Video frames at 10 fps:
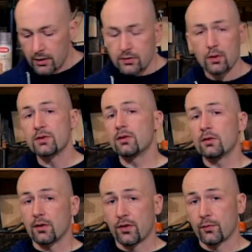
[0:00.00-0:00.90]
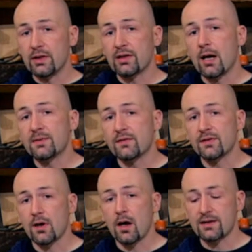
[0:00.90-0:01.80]
so those are three types of
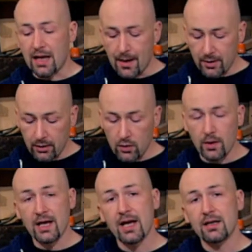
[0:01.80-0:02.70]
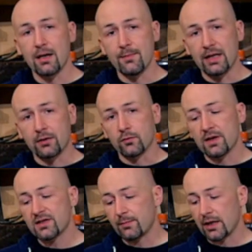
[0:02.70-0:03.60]
saws. I'm going to go ahead and make the
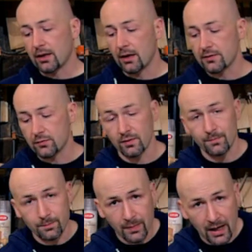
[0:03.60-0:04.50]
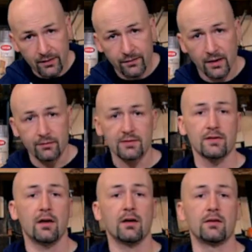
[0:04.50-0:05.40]
rest of my cuts with my favorite
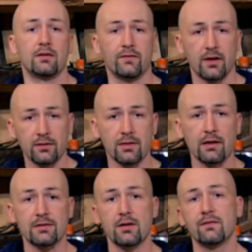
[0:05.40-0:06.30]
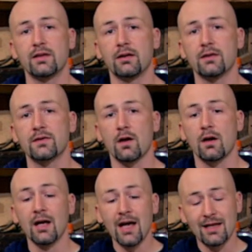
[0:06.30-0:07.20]
saw, the Veritas dovetailing
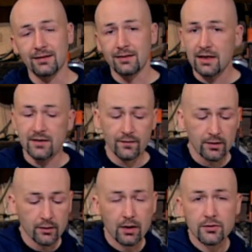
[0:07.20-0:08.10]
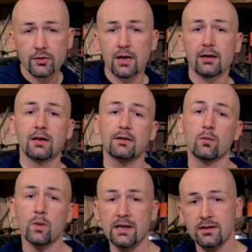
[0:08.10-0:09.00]
saw. And in the next video, I'll show you how to get the
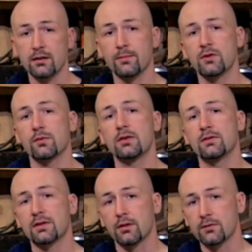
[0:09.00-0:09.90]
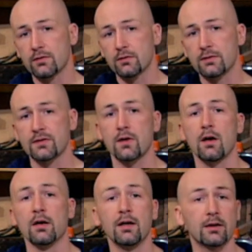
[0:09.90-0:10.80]
waste out in between using our jeweler's
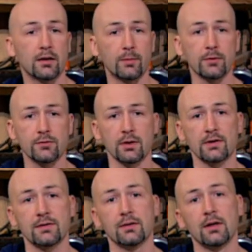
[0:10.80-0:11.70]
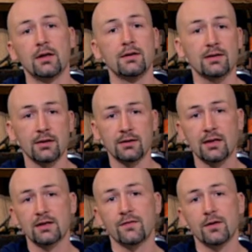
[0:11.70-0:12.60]
saw and a couple of tricks. See you in the
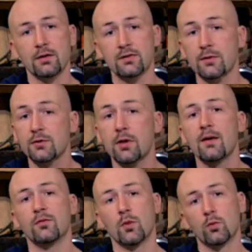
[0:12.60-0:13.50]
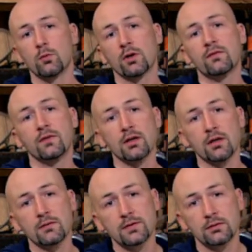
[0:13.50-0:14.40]
next video. Subscribe for more woodworking
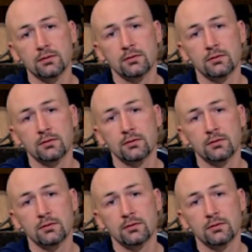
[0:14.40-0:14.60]
videos.